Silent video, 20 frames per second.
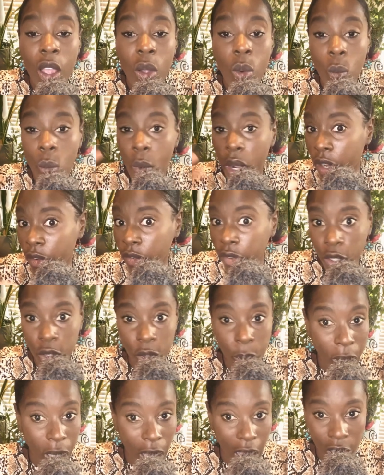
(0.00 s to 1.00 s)
Whatever you're
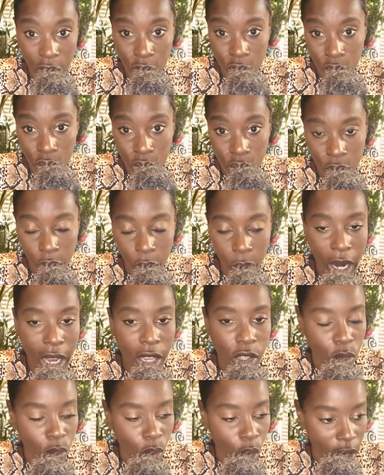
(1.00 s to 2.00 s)
planning to do,
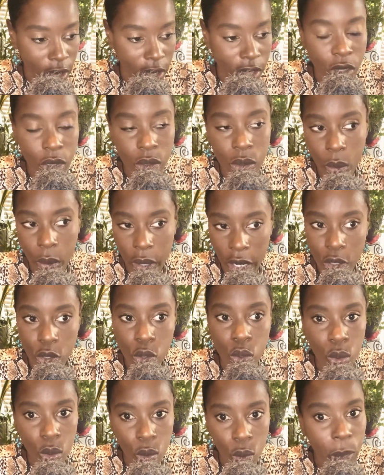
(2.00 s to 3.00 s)
as long as it's going
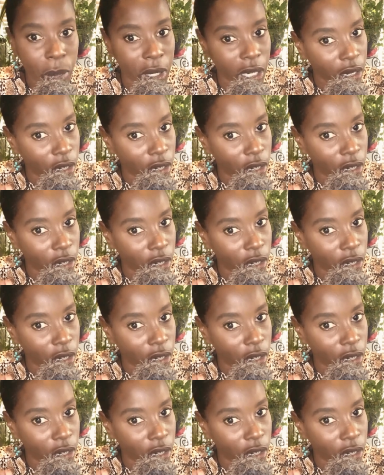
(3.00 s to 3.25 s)
to be